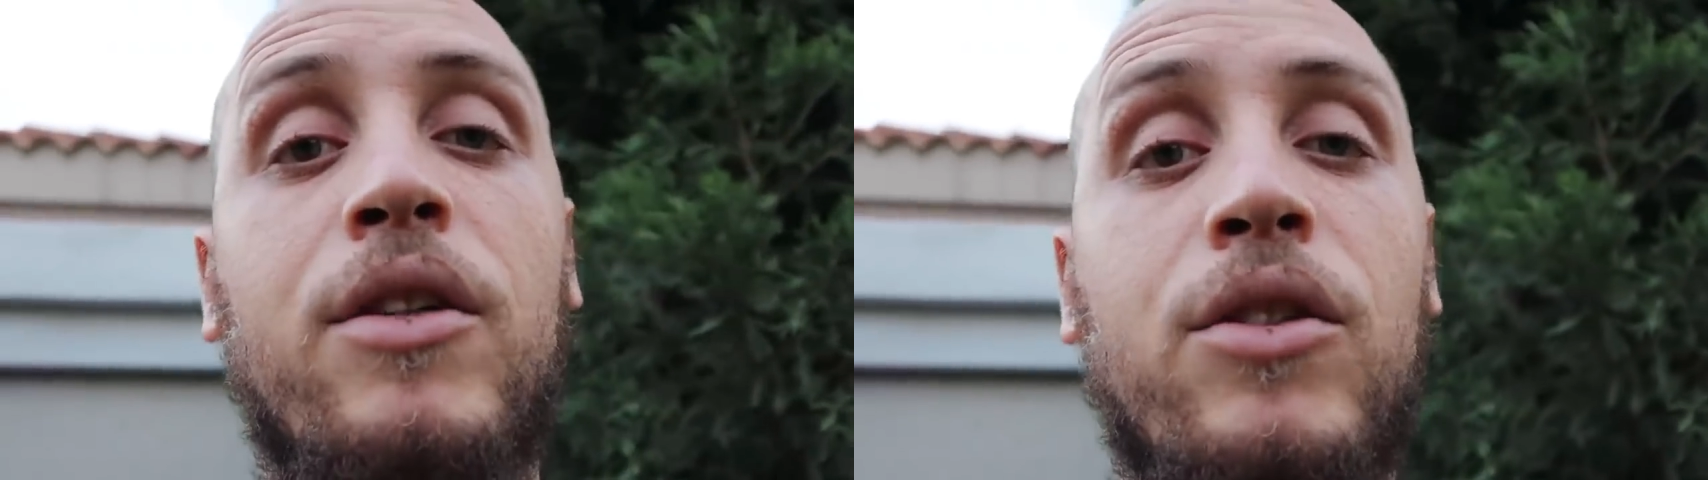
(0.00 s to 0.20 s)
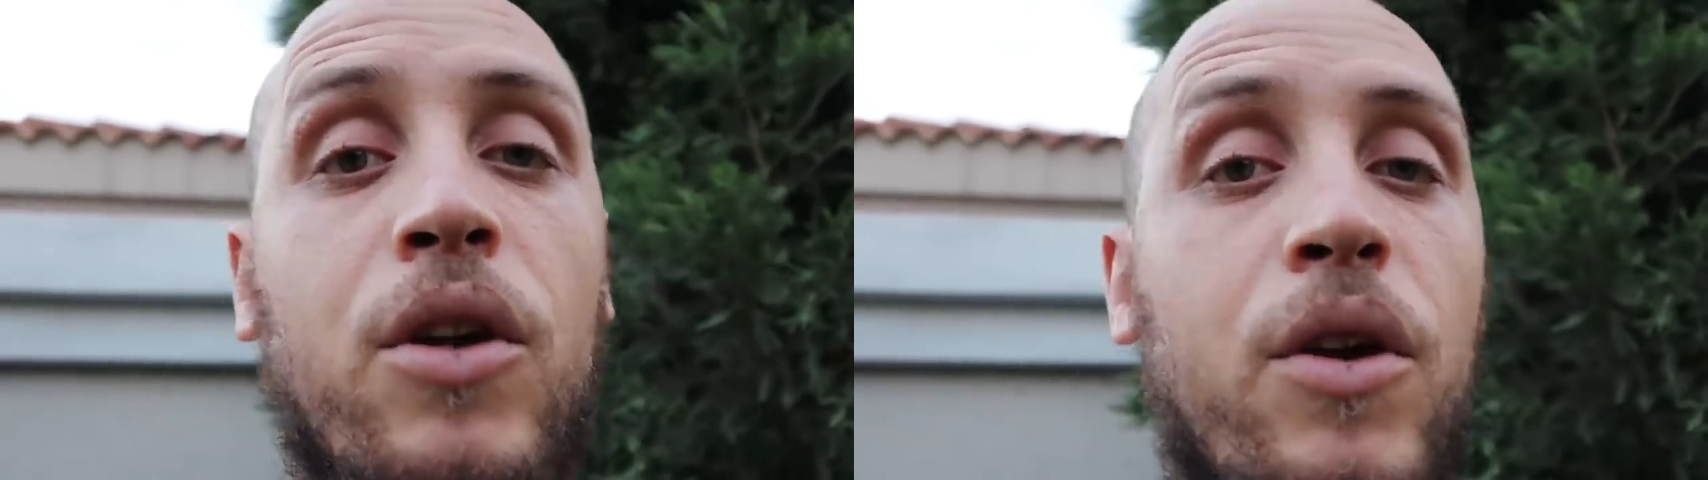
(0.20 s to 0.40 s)

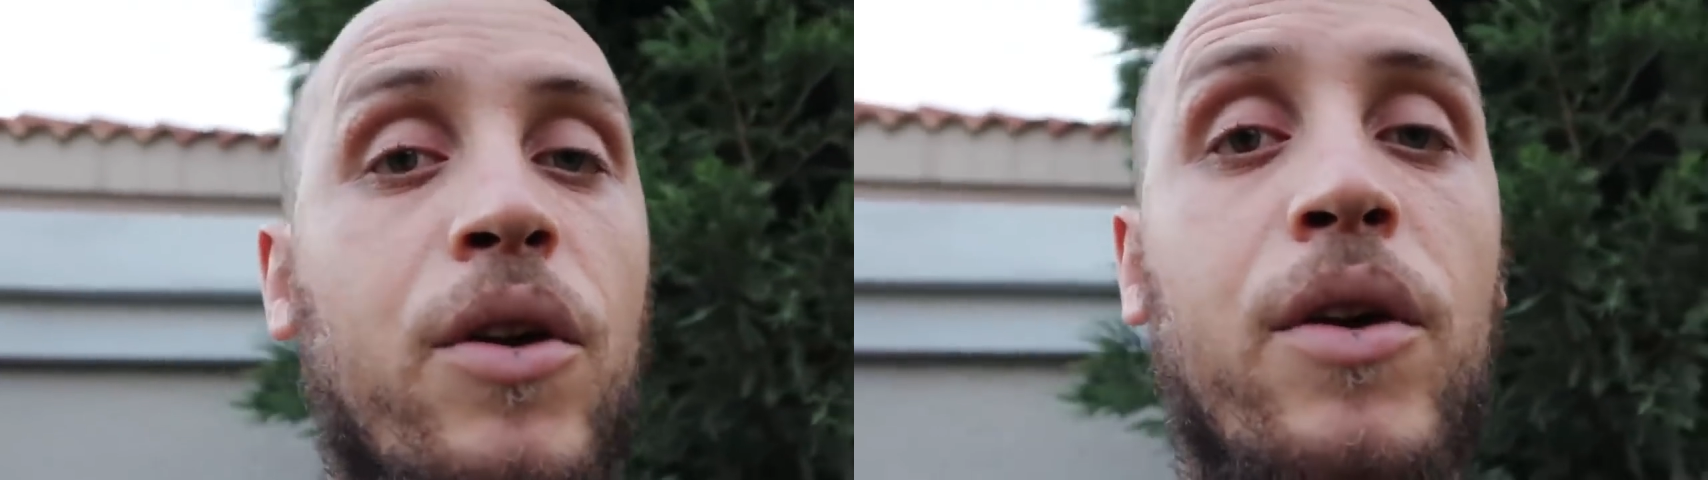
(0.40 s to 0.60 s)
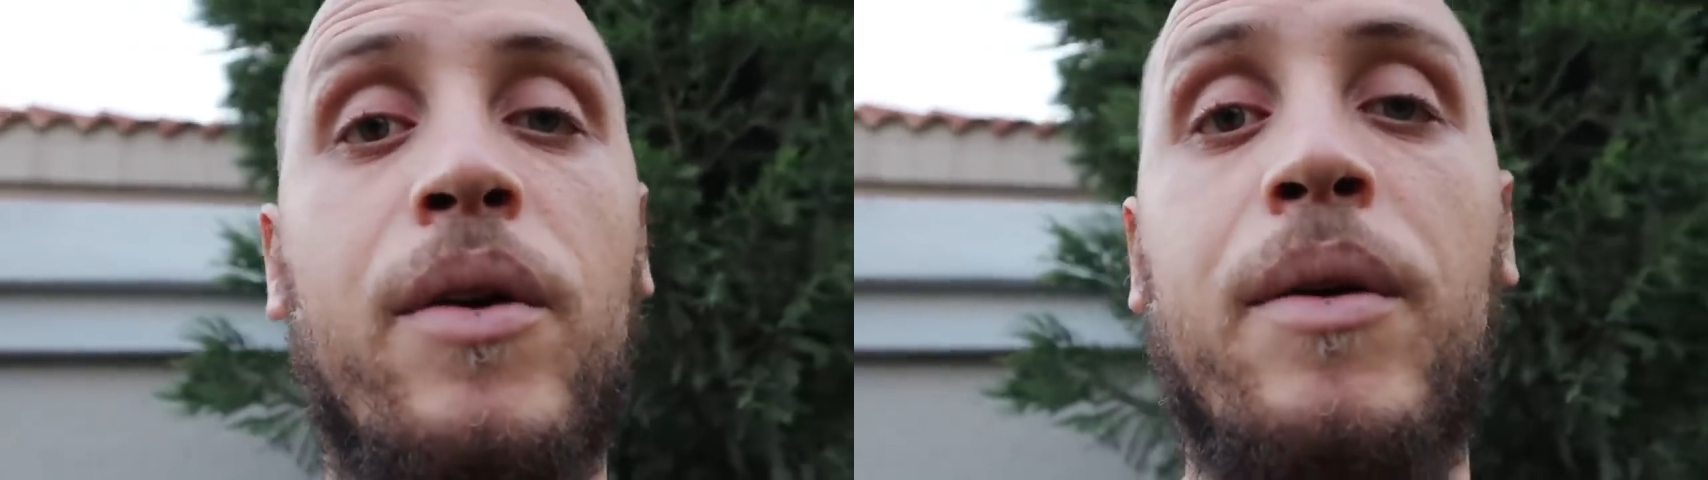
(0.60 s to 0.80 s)

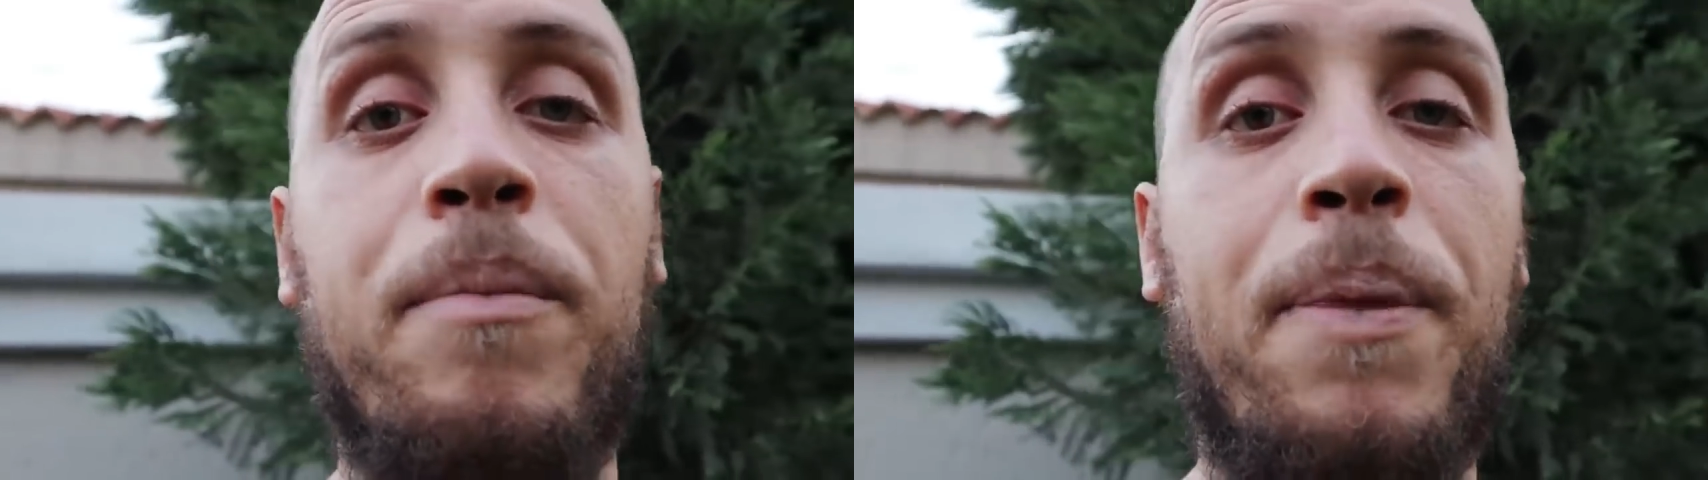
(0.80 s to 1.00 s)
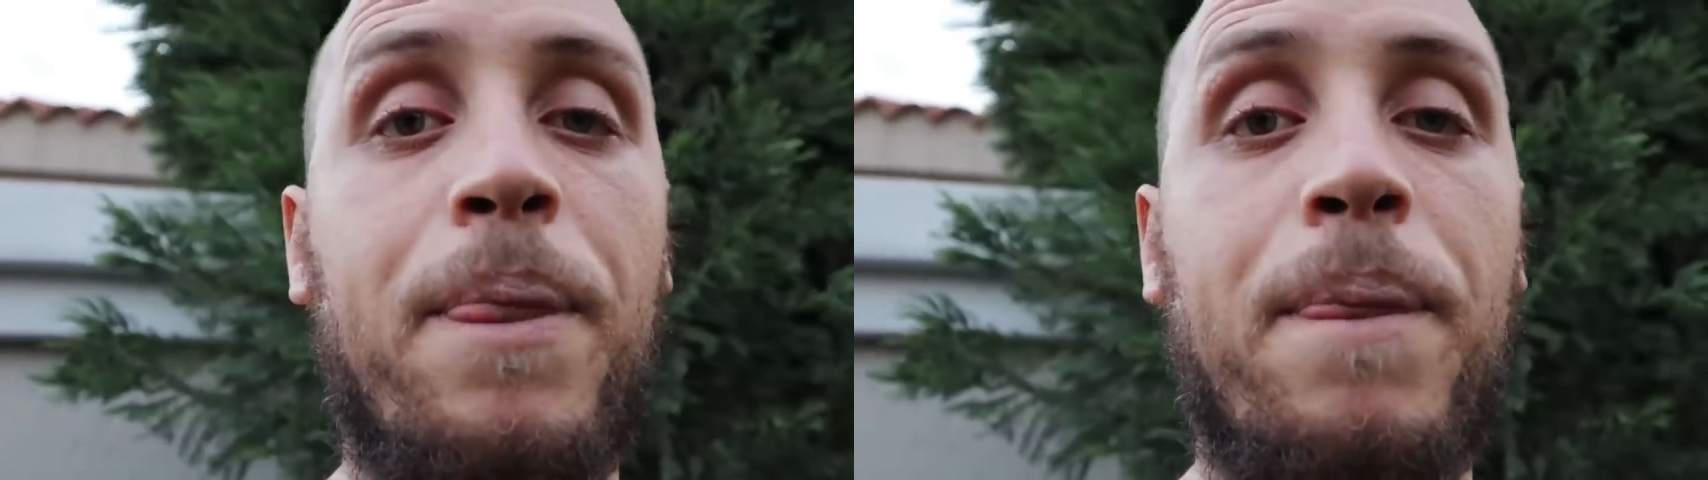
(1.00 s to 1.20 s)
So,
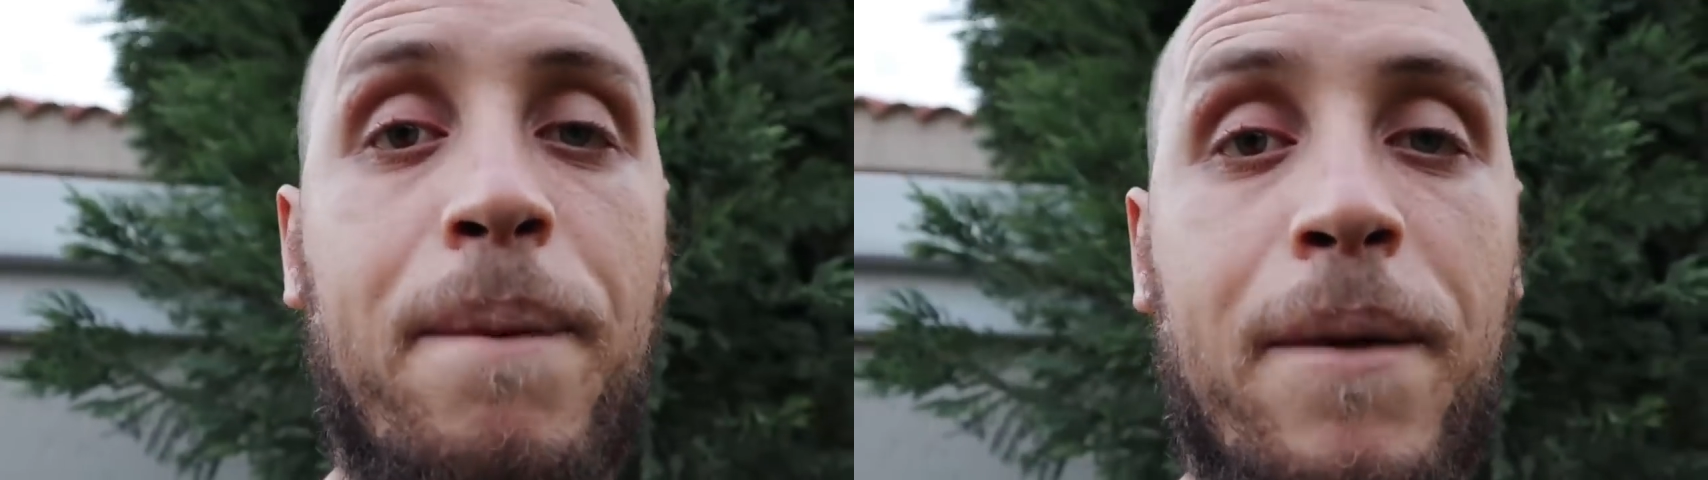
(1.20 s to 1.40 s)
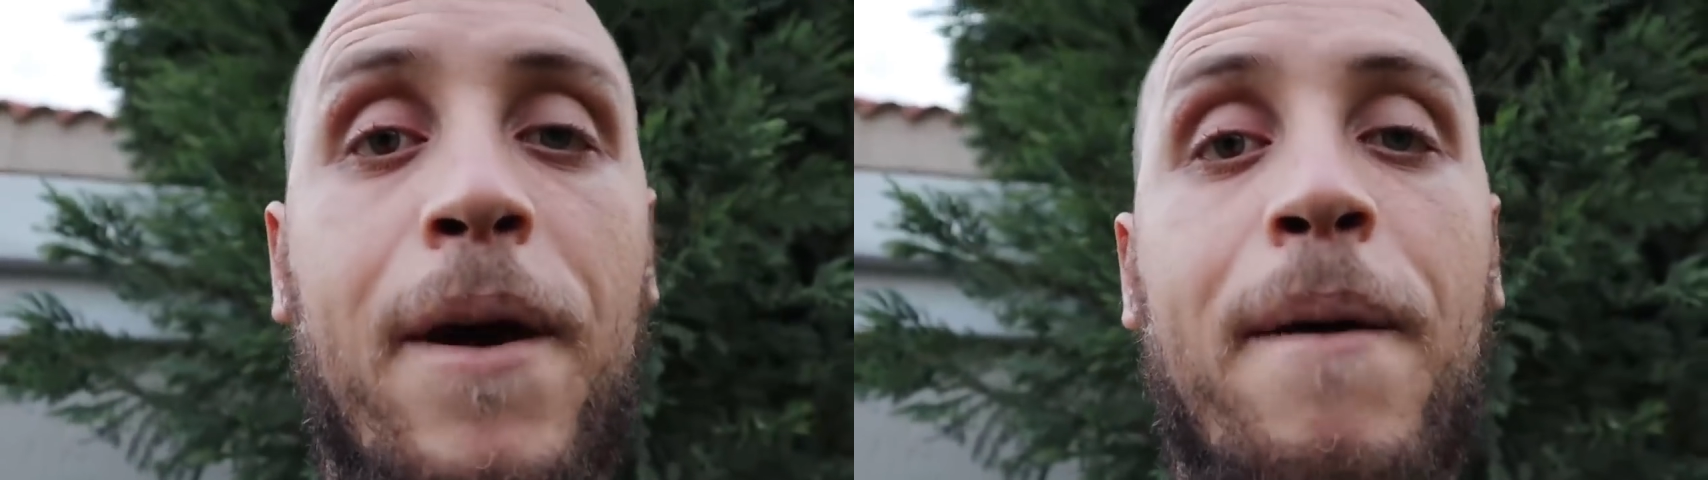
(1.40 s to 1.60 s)

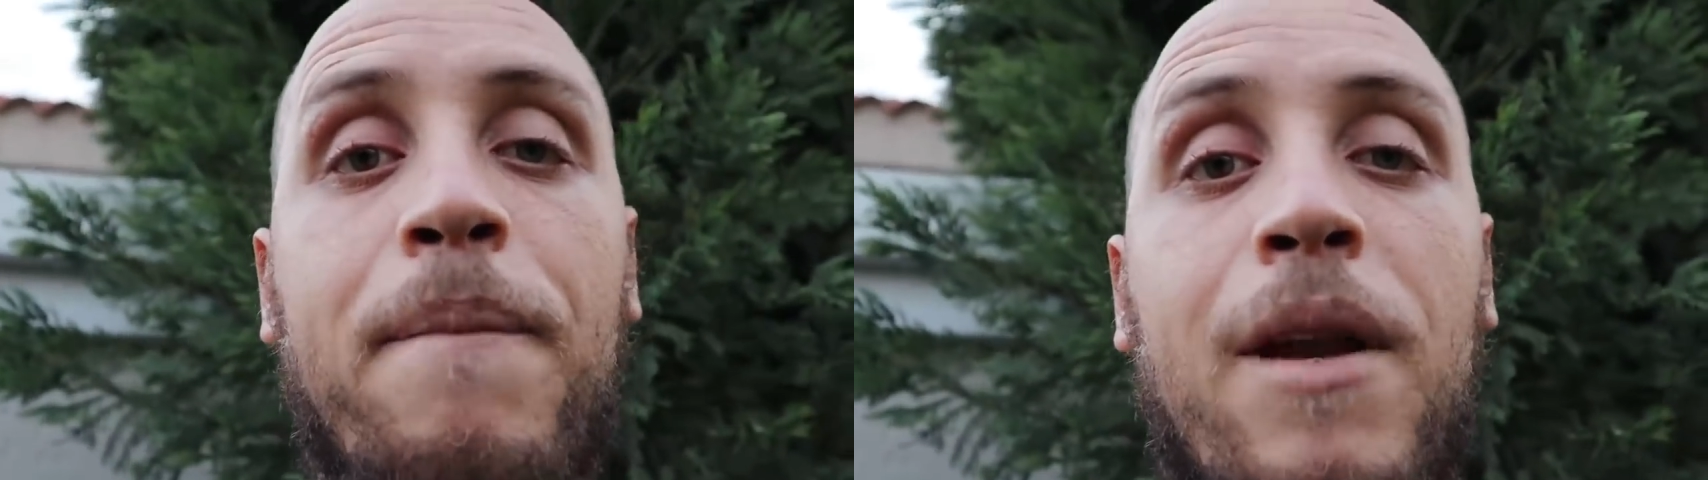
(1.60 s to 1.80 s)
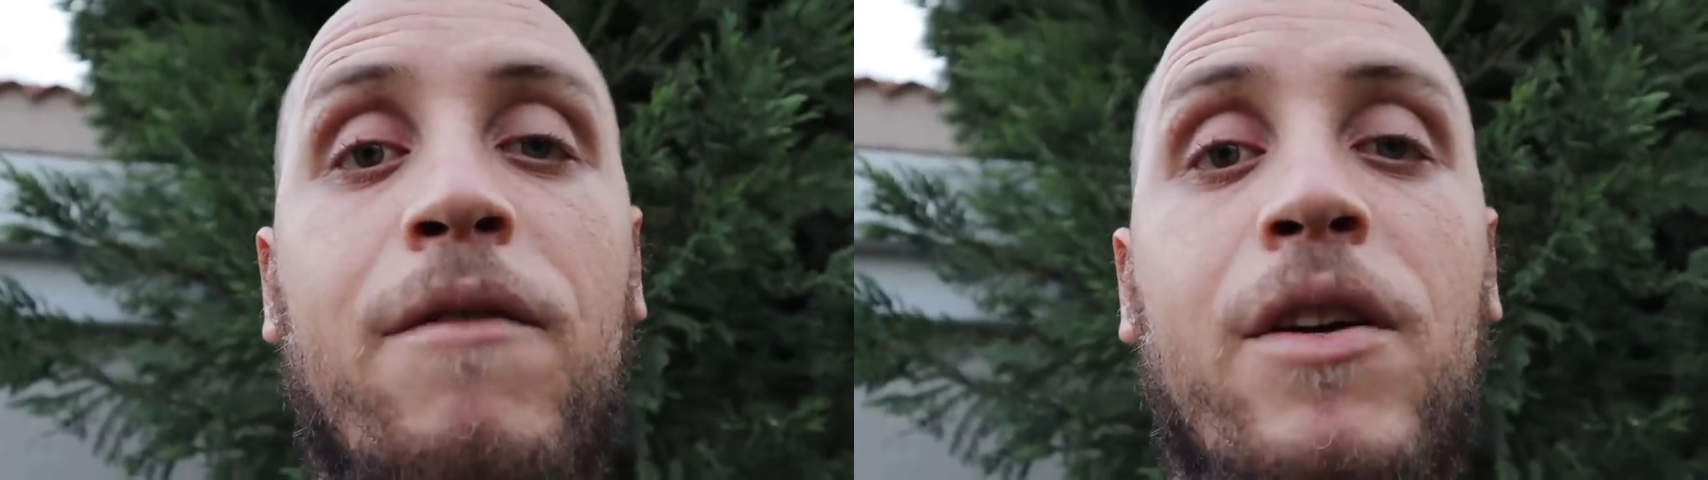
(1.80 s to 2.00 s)
yeah,
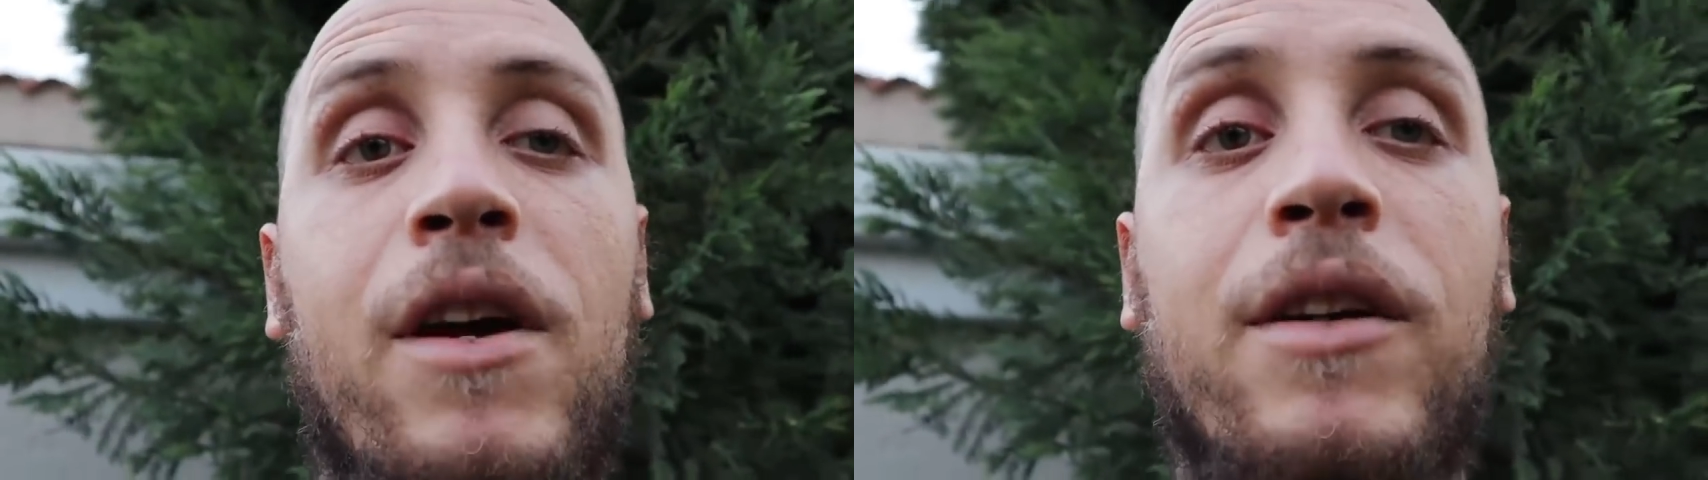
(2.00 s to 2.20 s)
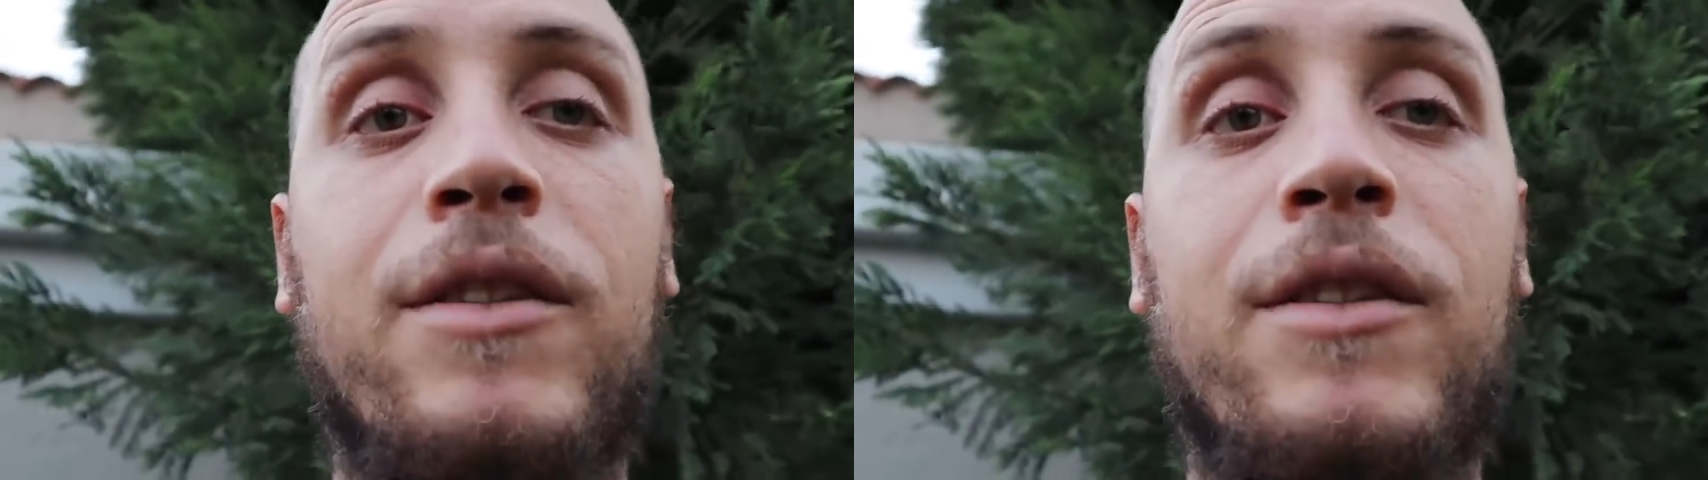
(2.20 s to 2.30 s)
love you